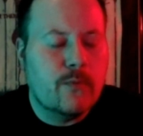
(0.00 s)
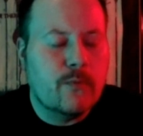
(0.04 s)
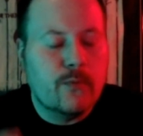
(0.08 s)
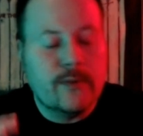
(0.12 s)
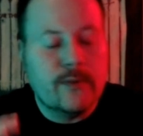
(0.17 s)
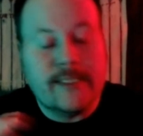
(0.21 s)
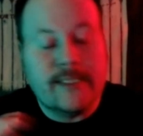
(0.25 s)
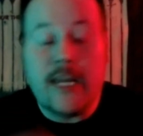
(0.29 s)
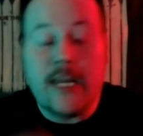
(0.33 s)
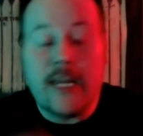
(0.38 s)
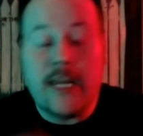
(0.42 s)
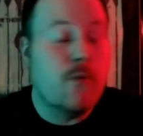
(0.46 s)

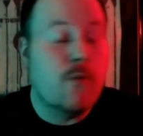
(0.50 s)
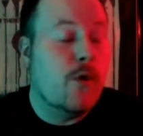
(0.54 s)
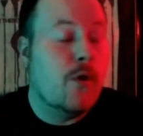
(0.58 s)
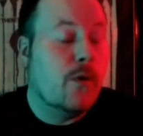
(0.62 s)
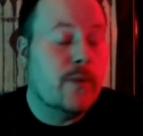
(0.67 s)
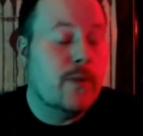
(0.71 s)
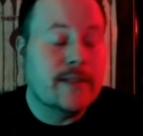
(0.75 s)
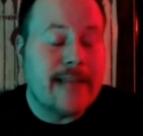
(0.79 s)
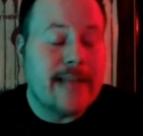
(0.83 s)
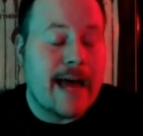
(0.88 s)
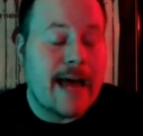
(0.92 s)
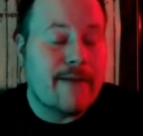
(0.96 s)
sequel
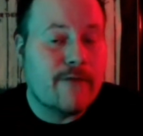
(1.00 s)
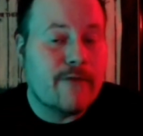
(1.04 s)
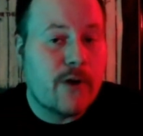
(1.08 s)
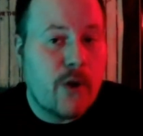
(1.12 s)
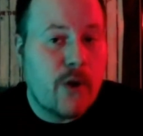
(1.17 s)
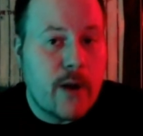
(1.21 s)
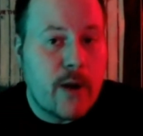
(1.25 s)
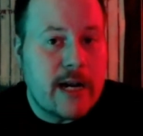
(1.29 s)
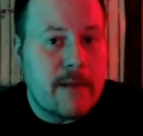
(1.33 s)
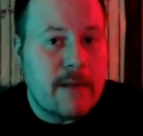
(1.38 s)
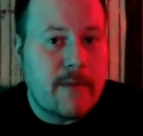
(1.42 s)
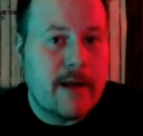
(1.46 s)
was ever
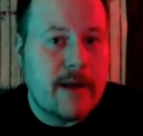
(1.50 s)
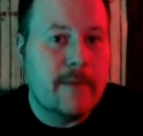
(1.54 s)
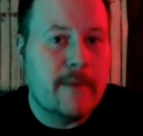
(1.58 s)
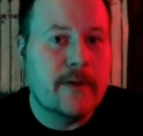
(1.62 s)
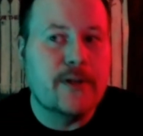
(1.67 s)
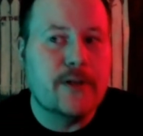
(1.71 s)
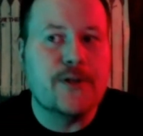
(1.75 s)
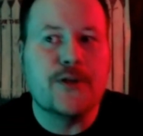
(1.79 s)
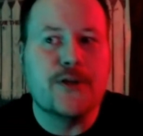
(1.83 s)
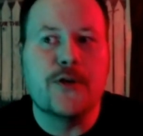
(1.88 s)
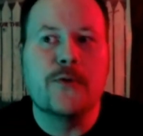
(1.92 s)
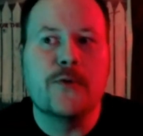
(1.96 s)
going to be able to
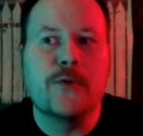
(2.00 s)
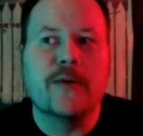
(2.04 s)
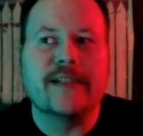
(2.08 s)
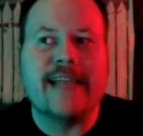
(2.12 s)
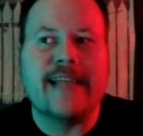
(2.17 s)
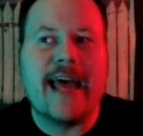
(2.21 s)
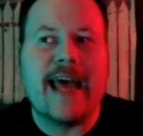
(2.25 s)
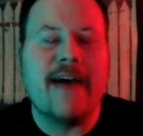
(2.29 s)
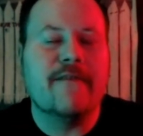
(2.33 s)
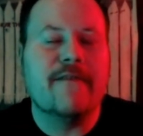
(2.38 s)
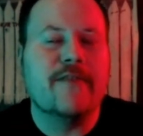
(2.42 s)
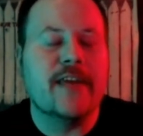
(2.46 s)
do was
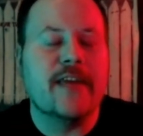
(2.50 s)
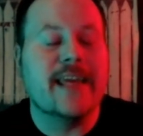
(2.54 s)
have the